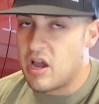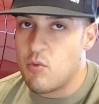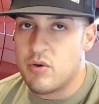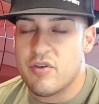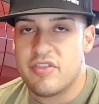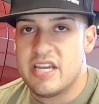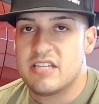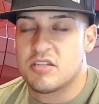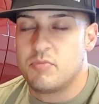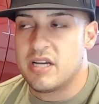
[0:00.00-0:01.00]
why I went with
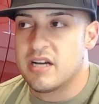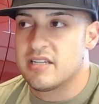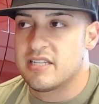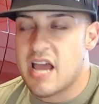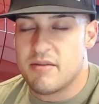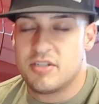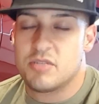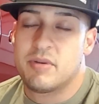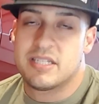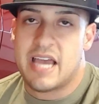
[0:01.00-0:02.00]
these is because, not
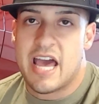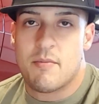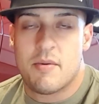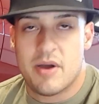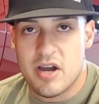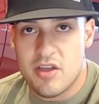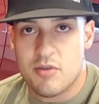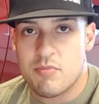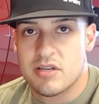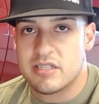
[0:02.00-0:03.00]
just because I had them on my
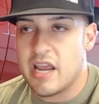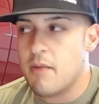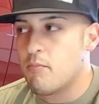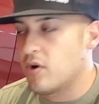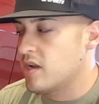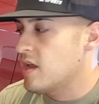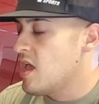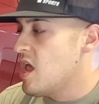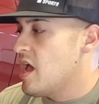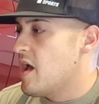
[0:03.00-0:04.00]
other Mustang,
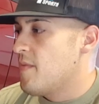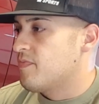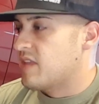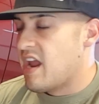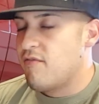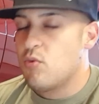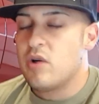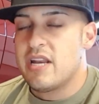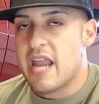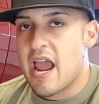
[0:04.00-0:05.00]
but
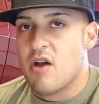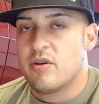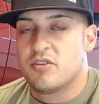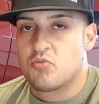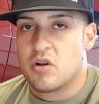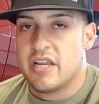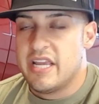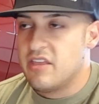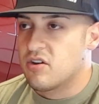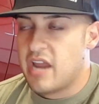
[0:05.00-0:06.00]
everyone now is running
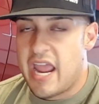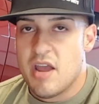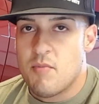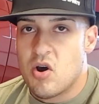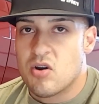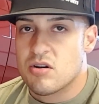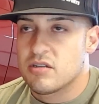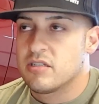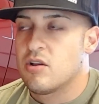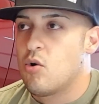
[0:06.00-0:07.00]
either
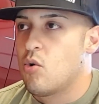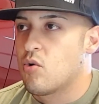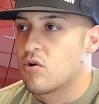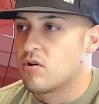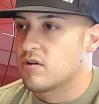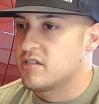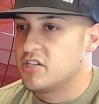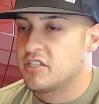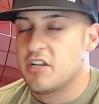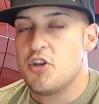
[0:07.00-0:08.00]
AMRs or
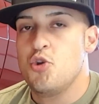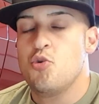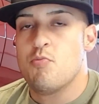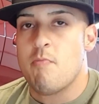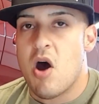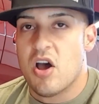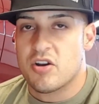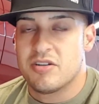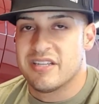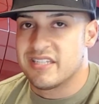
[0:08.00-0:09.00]
just a new
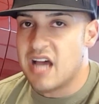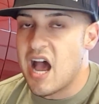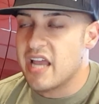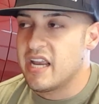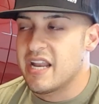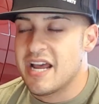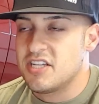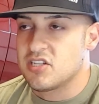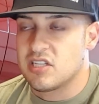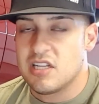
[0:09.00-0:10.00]
modern design, and I
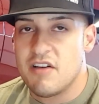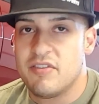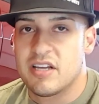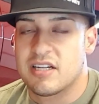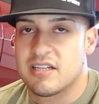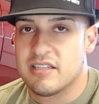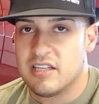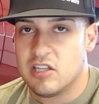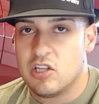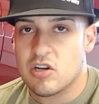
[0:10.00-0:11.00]
just love
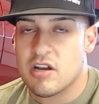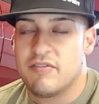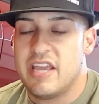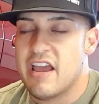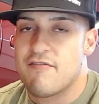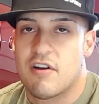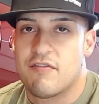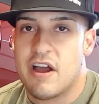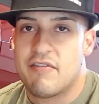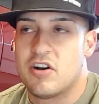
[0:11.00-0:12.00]
the look of the
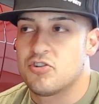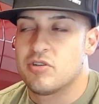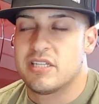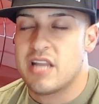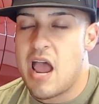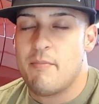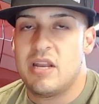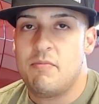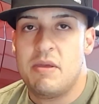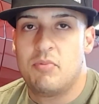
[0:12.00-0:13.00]
FR500s. Not
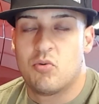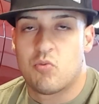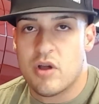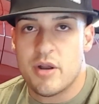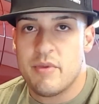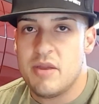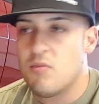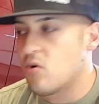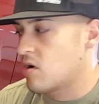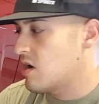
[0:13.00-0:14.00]
many people run them
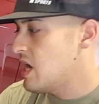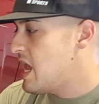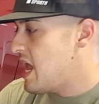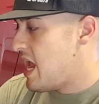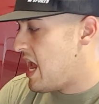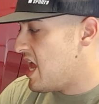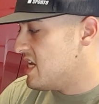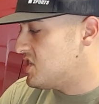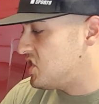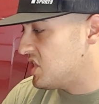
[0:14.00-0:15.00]
anymore,
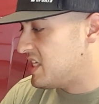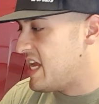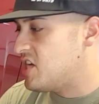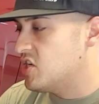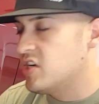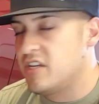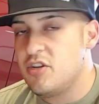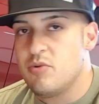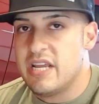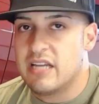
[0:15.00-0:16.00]
and it's just a
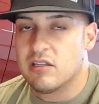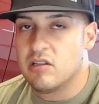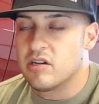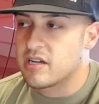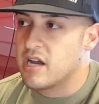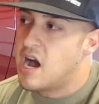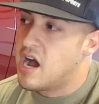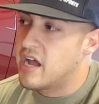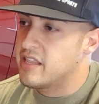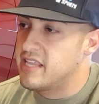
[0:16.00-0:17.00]
good, unique look.
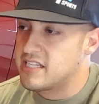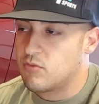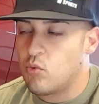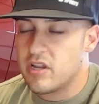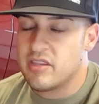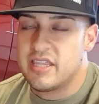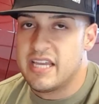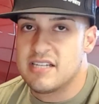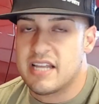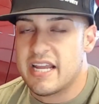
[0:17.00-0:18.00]
That's one of the
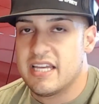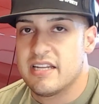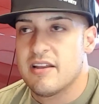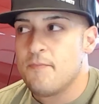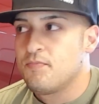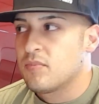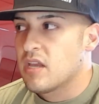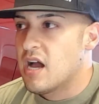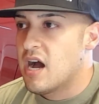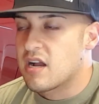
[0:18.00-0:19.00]
things that I get
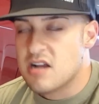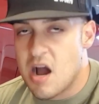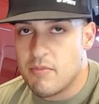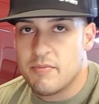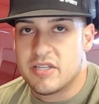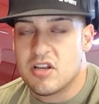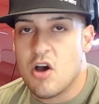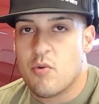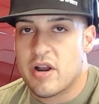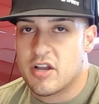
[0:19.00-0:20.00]
compliments
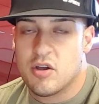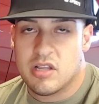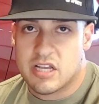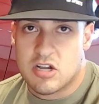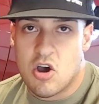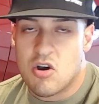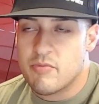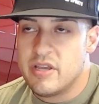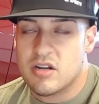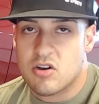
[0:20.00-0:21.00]
on when I go to like a
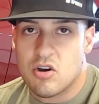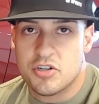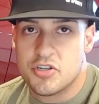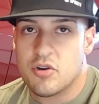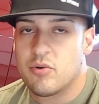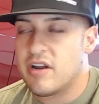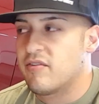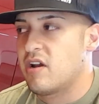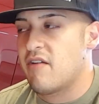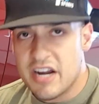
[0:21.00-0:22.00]
car meet or car show or
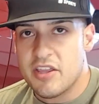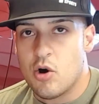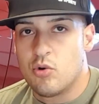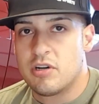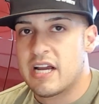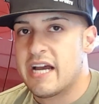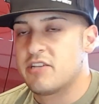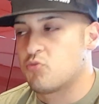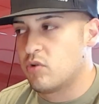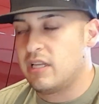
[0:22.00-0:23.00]
whatever. A lot of the older
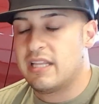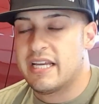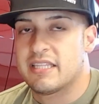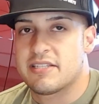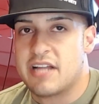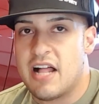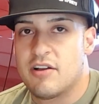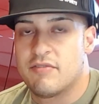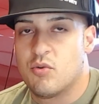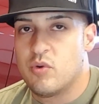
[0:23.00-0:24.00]
guys really like the
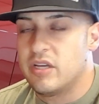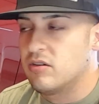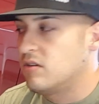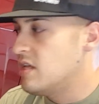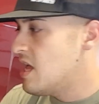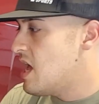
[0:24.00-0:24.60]
style of the wheel,